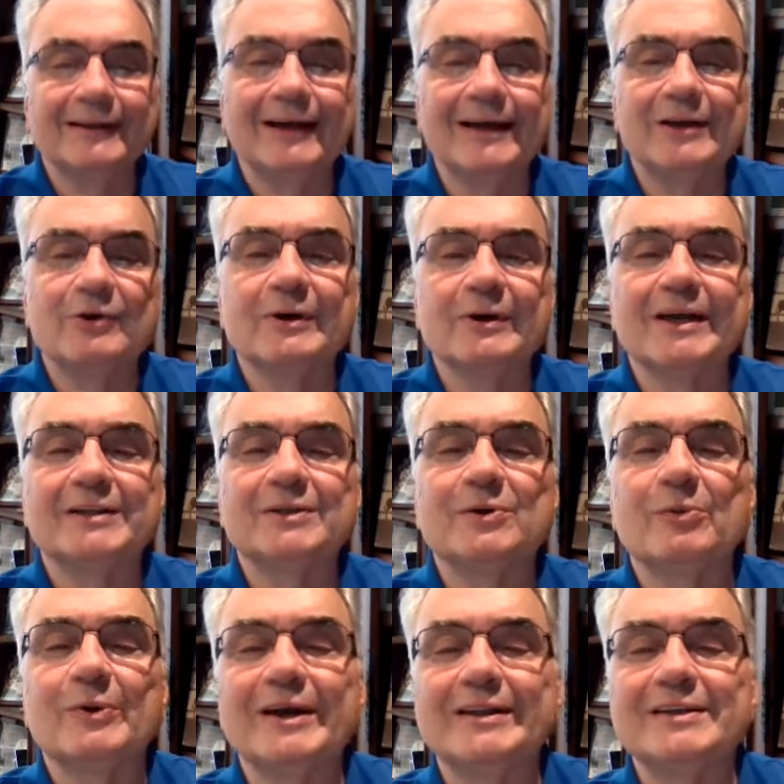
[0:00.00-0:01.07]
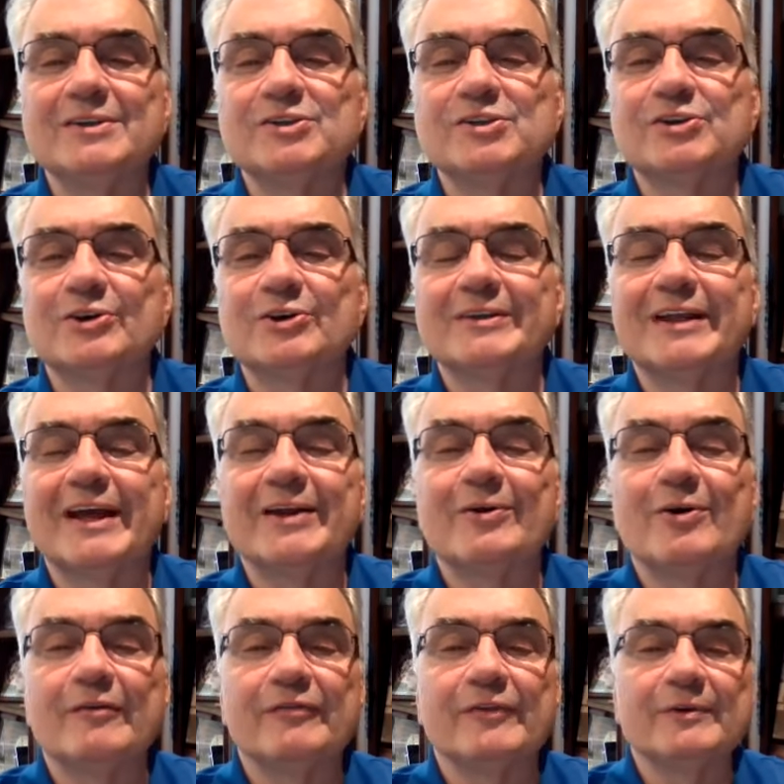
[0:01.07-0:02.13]
I don't get to wear this shirt that
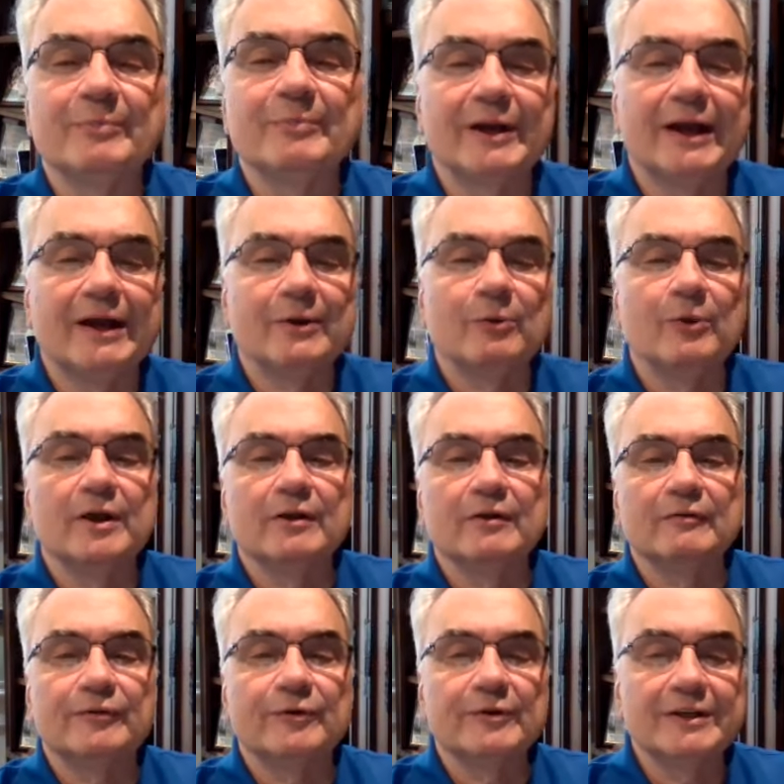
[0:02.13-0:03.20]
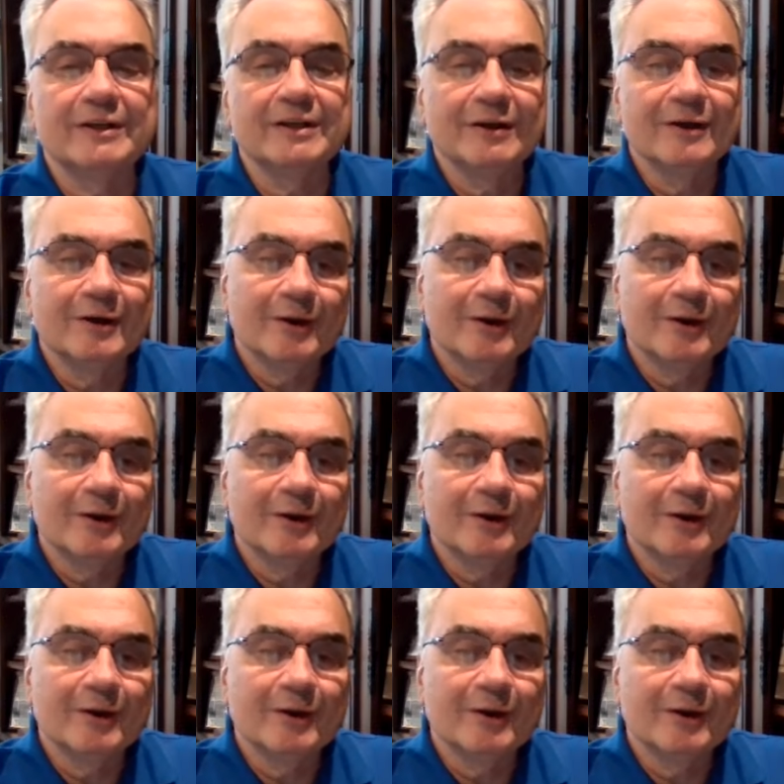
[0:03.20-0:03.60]
often, but I will for the